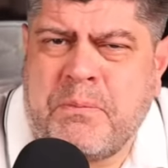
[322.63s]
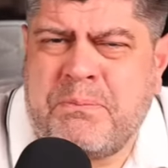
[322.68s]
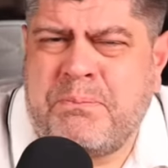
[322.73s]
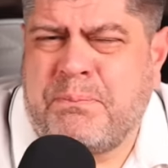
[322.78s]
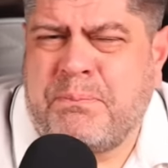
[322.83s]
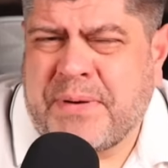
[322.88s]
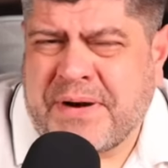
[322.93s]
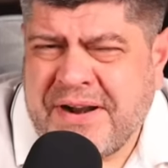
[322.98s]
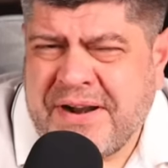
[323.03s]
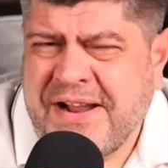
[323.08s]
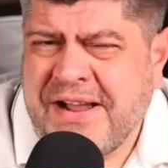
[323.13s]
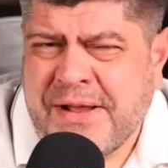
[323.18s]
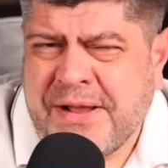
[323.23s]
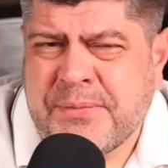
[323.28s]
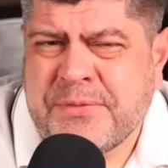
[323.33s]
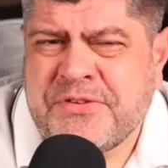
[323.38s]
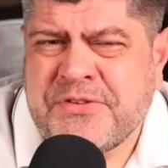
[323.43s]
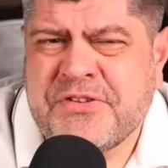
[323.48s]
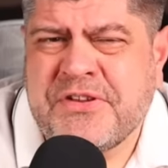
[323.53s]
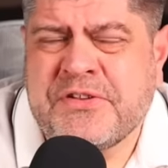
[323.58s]

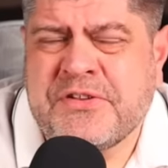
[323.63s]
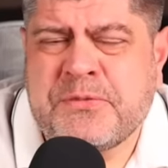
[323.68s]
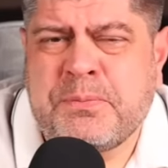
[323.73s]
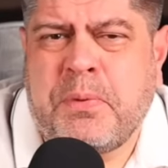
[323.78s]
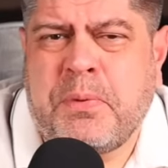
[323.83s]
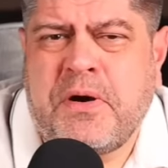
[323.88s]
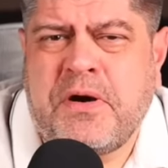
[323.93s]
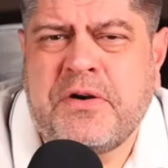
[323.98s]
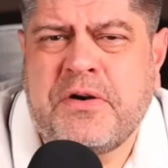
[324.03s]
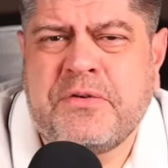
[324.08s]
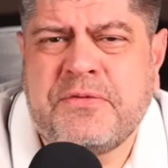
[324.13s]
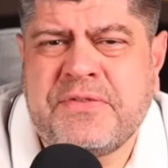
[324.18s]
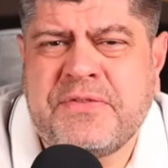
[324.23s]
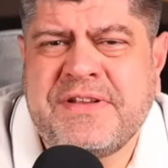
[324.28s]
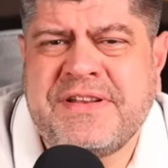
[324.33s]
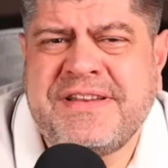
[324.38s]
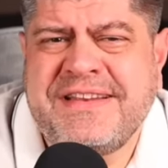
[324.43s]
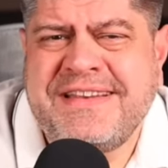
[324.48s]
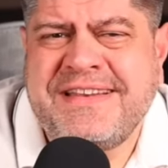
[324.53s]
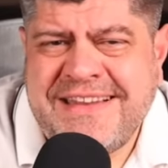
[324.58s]
Perhaps it's part of the
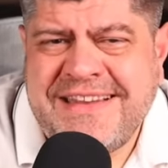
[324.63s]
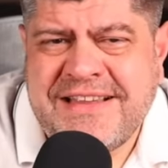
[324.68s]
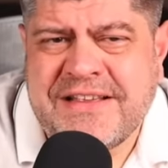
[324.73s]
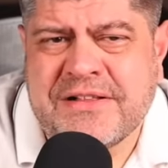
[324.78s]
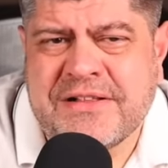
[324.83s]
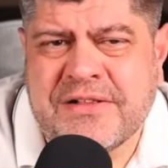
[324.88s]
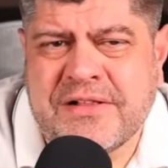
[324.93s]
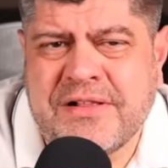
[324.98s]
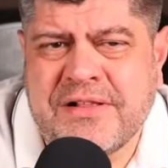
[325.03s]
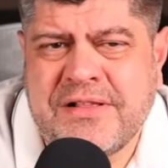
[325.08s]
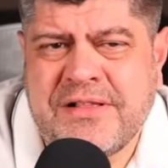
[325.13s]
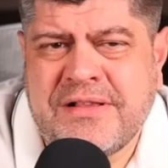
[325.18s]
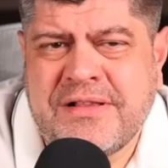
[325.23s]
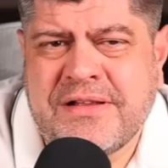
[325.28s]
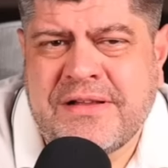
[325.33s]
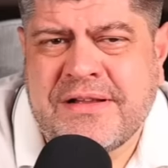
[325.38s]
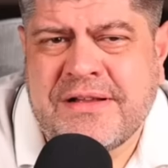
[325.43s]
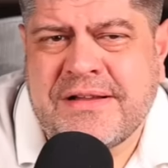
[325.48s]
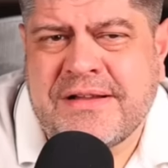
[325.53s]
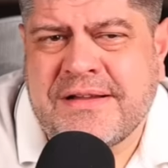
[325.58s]
deal
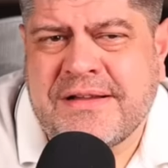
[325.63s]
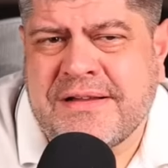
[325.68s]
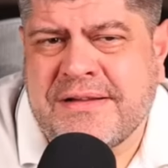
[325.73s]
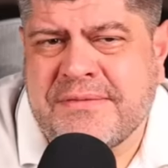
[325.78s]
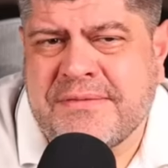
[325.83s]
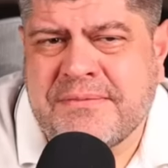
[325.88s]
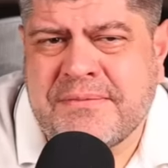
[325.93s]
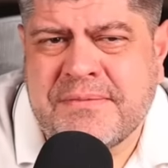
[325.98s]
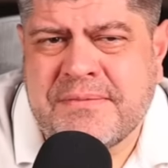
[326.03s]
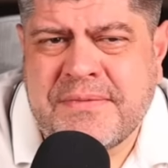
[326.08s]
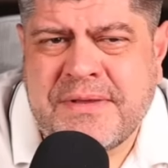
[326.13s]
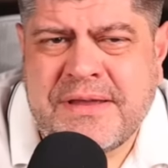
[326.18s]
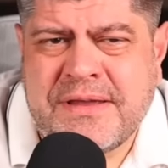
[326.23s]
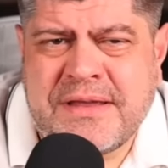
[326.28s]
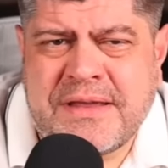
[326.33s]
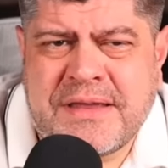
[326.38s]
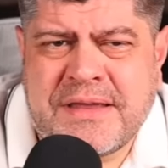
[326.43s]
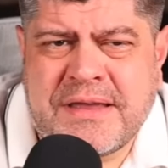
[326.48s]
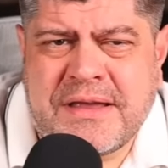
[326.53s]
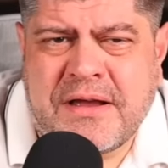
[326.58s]
of
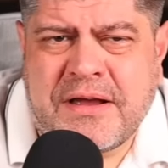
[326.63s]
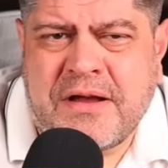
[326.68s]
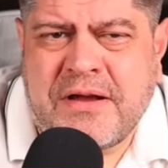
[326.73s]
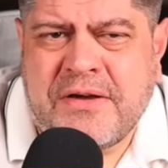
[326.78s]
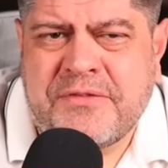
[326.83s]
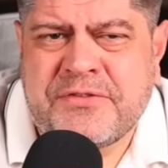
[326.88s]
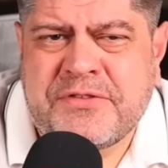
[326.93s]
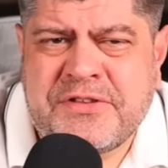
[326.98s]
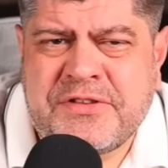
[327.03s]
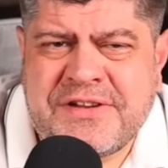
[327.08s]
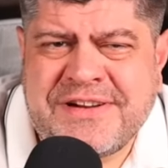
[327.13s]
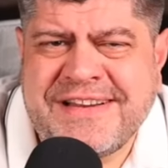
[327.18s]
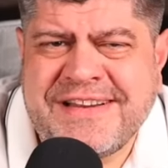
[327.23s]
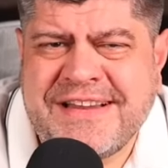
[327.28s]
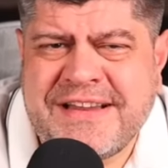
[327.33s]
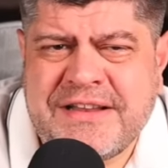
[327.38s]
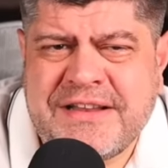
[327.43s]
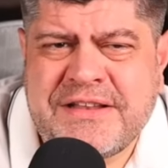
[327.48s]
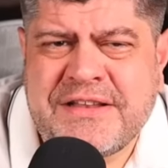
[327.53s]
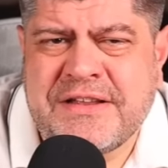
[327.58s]

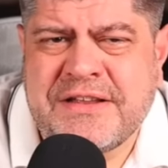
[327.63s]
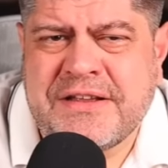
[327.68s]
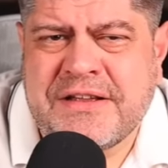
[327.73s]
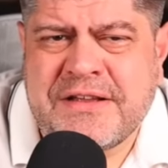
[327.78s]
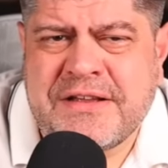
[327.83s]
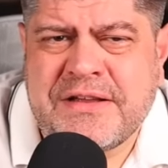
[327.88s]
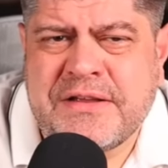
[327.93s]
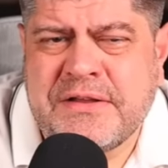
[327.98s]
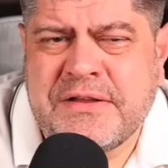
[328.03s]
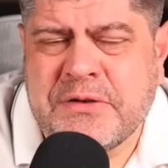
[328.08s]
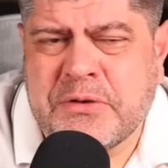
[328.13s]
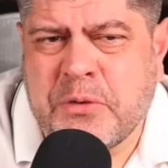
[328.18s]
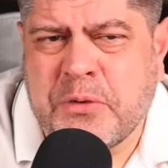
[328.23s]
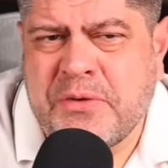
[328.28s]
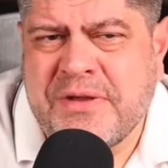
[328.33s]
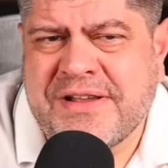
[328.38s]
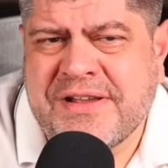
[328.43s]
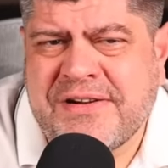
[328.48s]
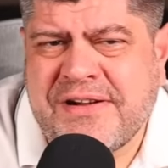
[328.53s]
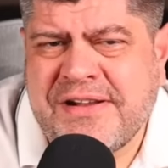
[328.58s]
trade, you know,
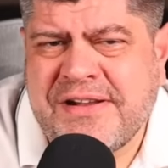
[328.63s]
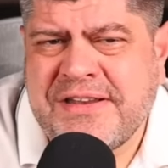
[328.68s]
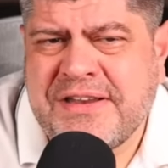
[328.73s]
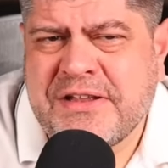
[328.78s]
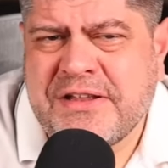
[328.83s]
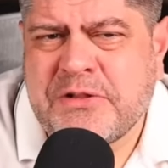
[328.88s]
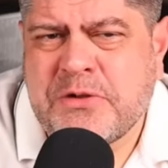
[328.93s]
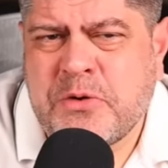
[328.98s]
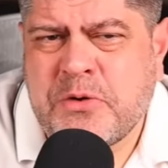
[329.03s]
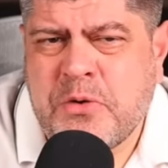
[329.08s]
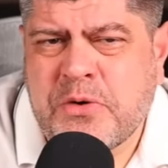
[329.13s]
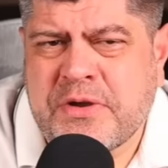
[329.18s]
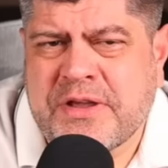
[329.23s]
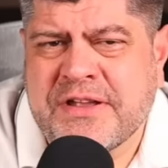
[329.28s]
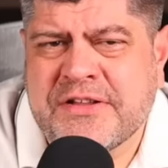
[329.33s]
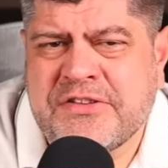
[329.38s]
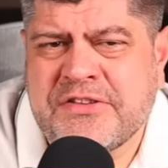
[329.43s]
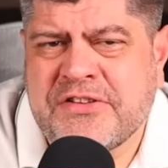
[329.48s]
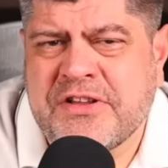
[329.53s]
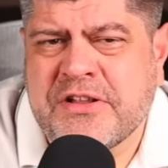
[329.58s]
Iranian
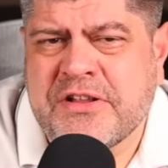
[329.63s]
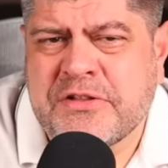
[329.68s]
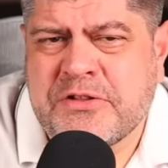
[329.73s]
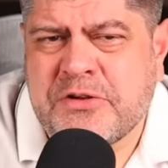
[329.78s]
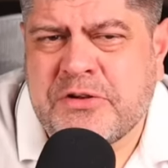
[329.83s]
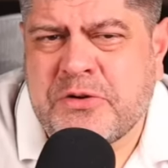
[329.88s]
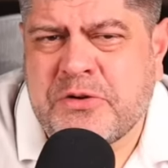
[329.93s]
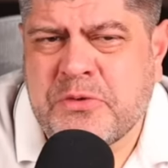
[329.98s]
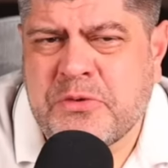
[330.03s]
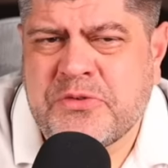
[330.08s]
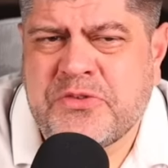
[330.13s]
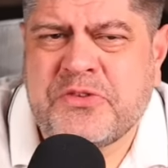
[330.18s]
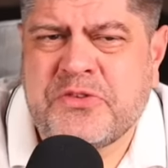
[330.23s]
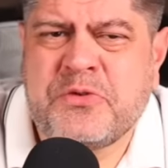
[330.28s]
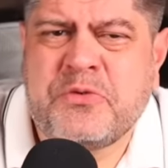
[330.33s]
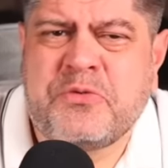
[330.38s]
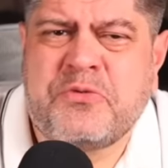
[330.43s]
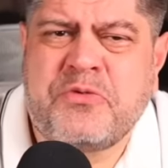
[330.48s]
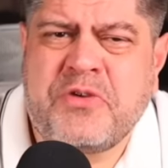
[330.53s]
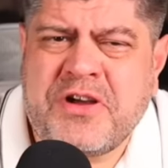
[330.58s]
rockets and drones to
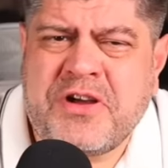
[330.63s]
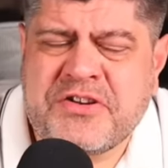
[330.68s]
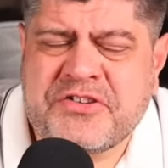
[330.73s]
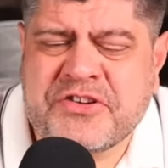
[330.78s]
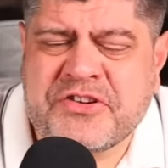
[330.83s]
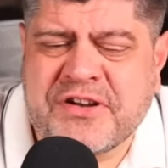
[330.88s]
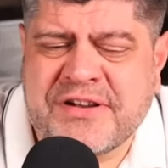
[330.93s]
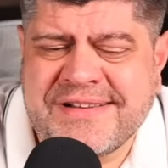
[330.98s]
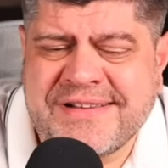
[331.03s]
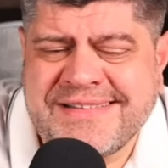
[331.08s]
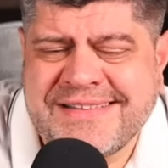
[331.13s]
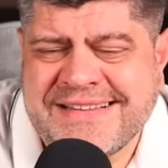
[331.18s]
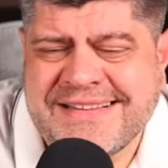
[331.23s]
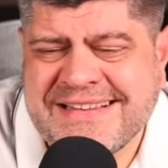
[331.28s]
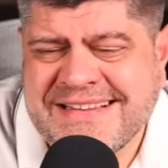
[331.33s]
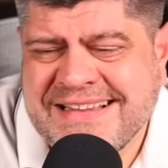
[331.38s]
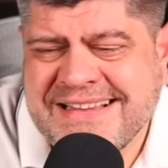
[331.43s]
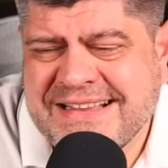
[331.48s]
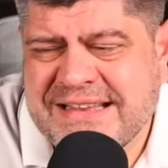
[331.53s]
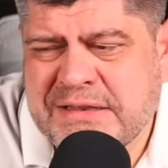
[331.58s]
Russia
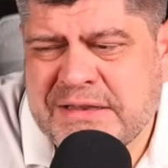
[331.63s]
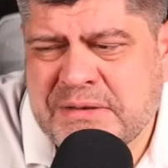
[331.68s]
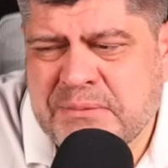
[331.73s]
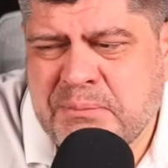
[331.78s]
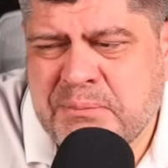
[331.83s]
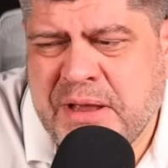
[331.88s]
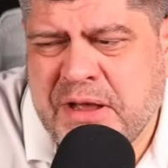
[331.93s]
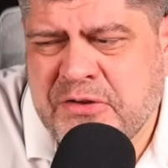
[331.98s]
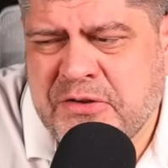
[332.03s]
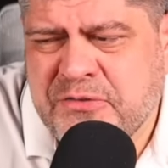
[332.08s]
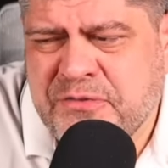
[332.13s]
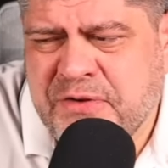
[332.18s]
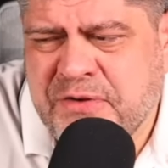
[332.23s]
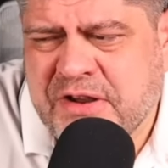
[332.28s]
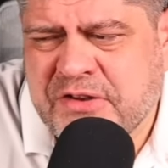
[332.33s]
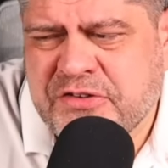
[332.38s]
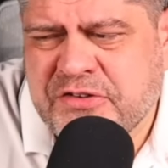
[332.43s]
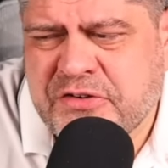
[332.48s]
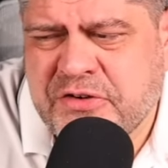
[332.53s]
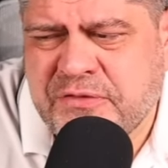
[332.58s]
and
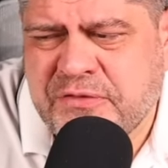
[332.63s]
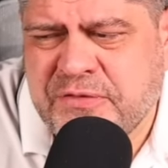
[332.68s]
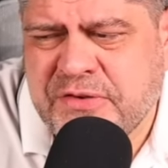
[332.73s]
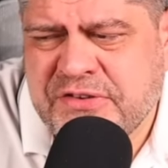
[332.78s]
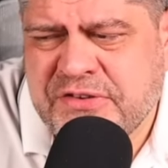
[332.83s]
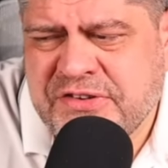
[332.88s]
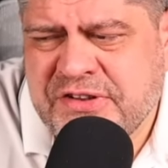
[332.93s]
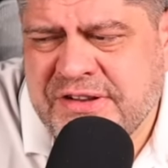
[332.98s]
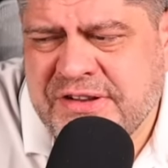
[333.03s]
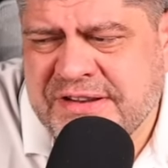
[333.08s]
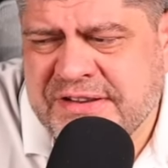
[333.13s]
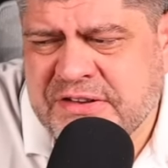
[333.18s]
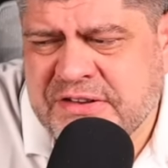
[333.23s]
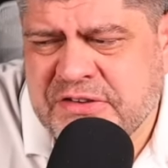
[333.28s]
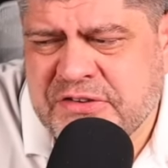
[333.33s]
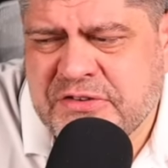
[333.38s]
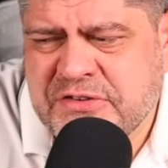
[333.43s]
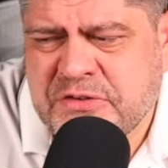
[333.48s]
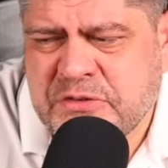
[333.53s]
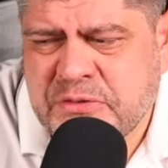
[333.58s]
manufacturing
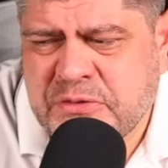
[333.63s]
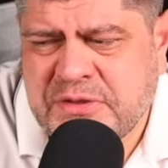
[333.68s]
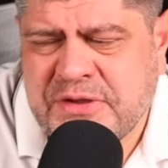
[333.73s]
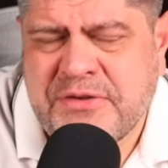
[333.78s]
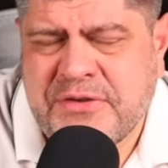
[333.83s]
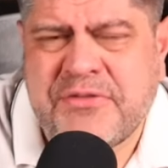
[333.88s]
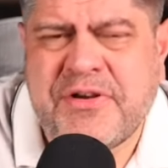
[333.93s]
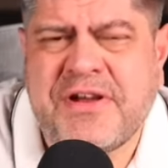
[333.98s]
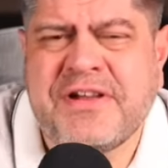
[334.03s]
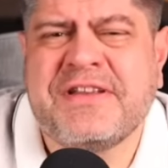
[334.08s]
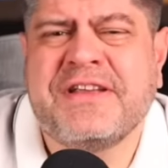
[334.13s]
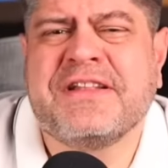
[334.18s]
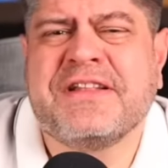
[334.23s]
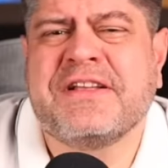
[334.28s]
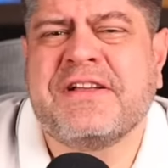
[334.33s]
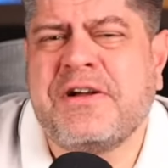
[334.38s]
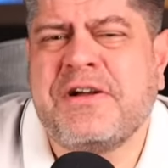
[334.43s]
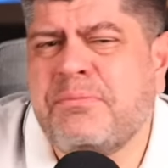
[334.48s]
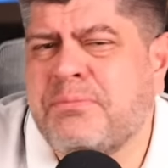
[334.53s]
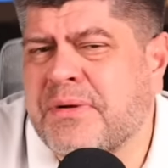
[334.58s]
facilities to the Iranian
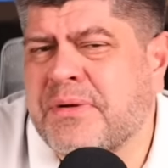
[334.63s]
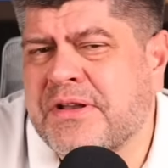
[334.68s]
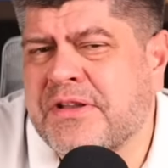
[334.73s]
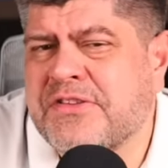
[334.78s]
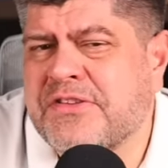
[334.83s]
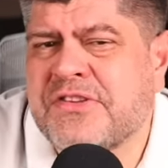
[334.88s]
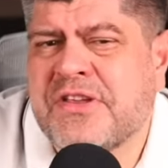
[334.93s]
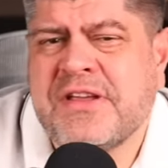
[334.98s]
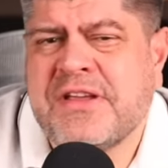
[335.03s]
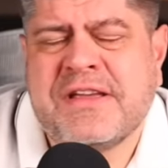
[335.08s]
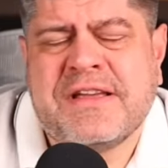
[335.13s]
companies.